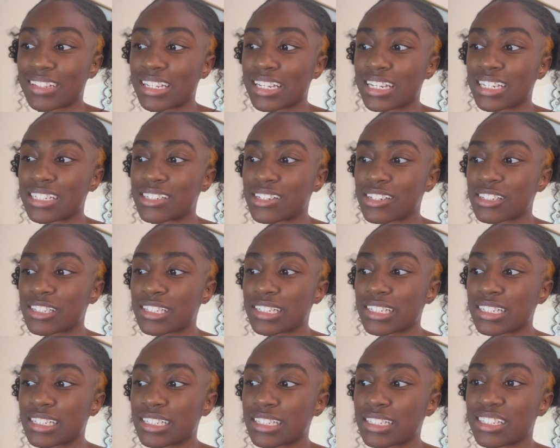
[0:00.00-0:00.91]
It
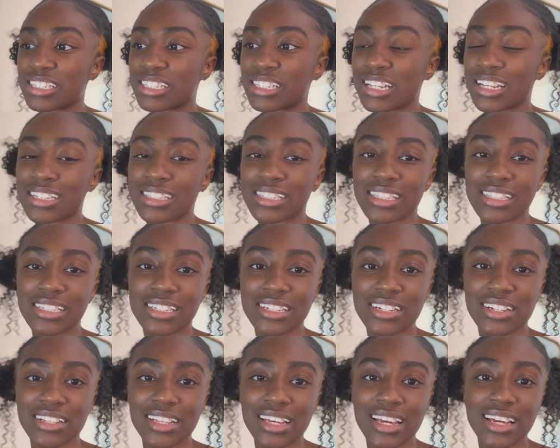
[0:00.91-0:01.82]
doesn't
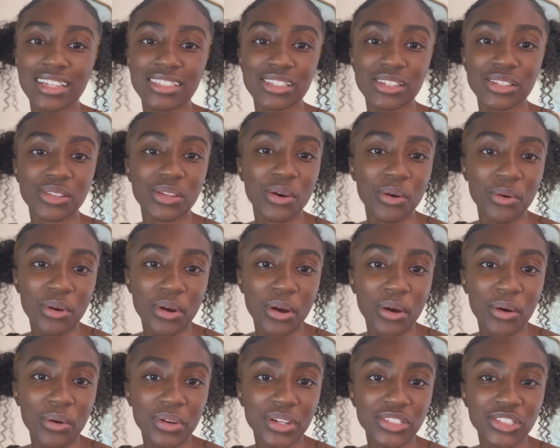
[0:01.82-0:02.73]
necessarily have the
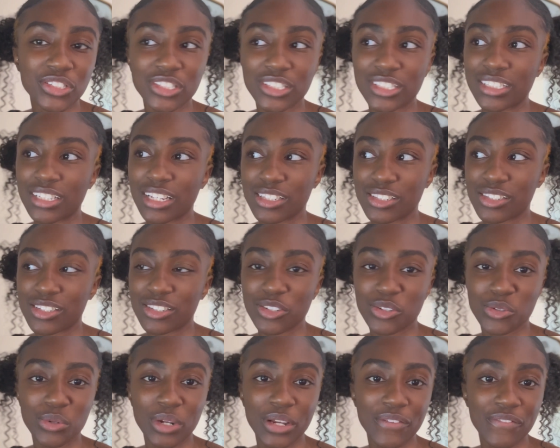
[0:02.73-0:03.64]
logo, it just says
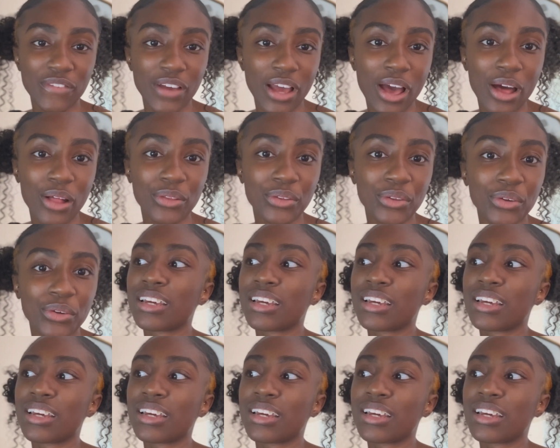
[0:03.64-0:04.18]
great value.